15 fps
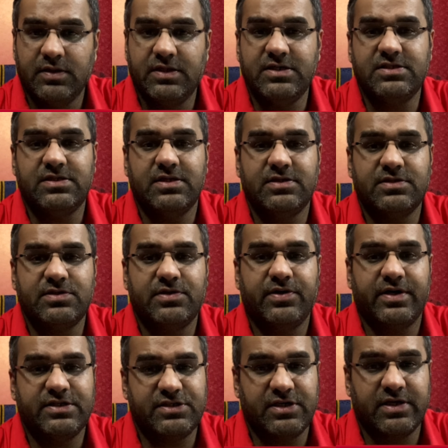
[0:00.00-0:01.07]
This is
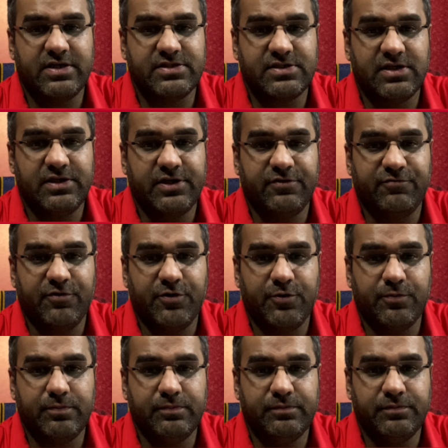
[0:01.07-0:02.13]
Treasury Consulting for
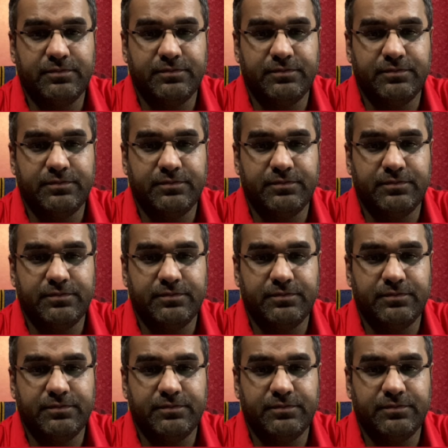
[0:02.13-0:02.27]
you.